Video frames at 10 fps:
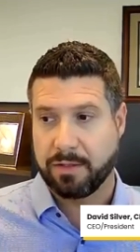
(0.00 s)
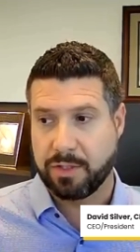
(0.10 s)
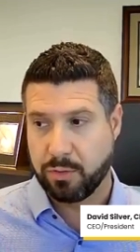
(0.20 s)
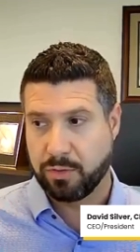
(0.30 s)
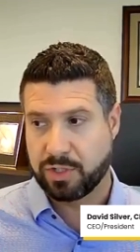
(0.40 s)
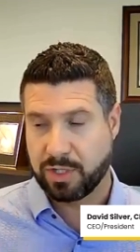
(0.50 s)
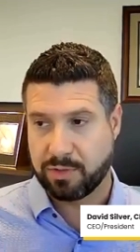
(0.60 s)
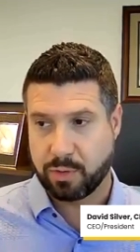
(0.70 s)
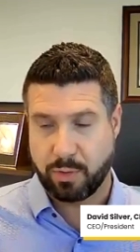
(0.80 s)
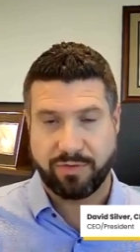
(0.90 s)
do
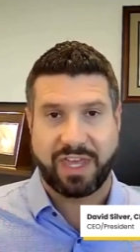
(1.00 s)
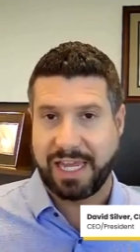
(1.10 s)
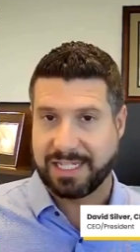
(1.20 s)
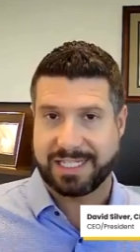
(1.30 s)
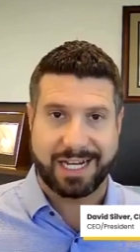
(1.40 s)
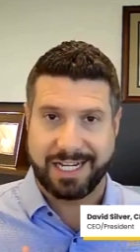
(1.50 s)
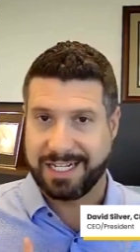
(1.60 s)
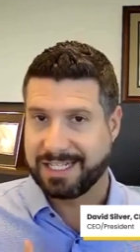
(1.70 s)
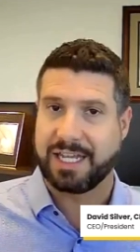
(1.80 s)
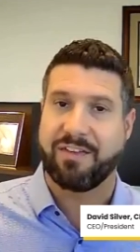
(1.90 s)
some sort of case study
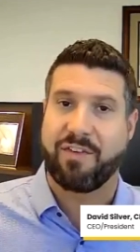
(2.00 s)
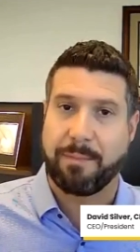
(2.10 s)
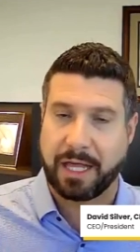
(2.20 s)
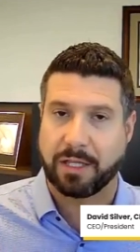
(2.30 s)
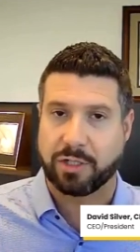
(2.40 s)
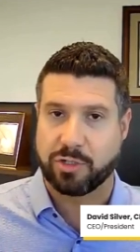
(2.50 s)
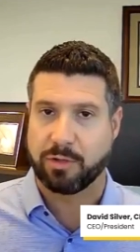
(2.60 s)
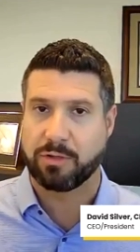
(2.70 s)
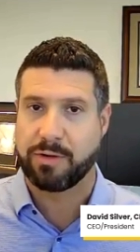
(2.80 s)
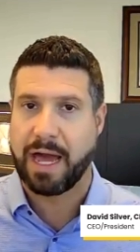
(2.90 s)
to see if I'm
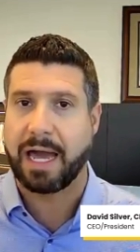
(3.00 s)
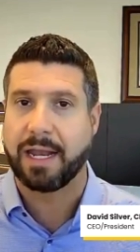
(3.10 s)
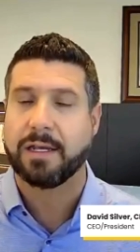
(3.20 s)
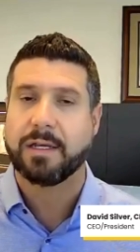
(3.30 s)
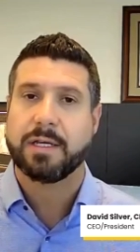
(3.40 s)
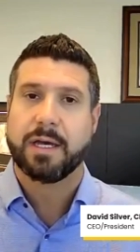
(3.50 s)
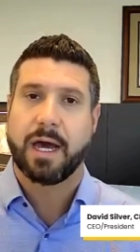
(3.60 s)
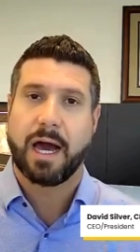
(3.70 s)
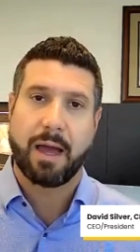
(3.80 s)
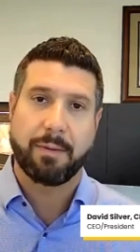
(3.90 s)
eligible or not?
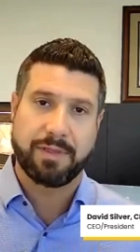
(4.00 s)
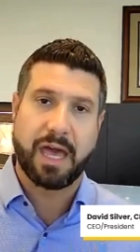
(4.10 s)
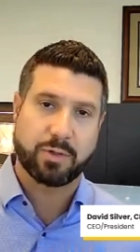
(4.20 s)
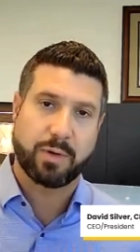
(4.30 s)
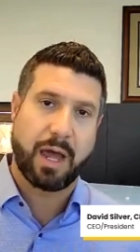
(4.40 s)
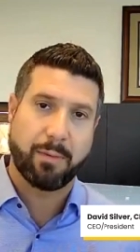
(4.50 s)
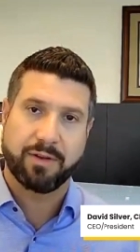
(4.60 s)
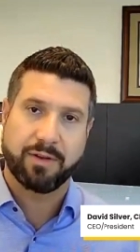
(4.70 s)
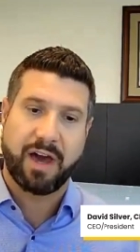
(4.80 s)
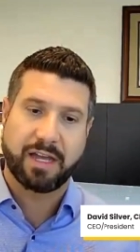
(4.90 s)
That's what I
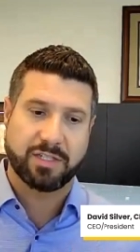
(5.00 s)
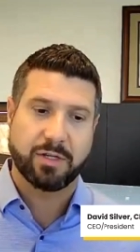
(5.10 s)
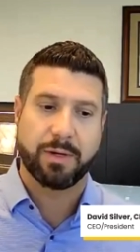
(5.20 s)
would advise.